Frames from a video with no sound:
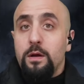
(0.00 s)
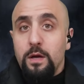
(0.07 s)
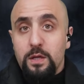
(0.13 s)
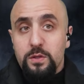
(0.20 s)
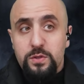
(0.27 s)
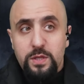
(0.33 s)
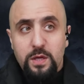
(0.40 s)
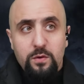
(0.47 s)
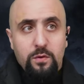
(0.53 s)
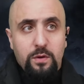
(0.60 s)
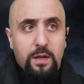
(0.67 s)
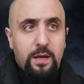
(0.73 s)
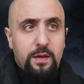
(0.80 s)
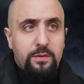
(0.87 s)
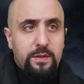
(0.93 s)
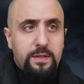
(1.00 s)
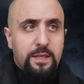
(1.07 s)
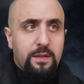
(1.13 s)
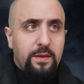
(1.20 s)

Ansarullah and the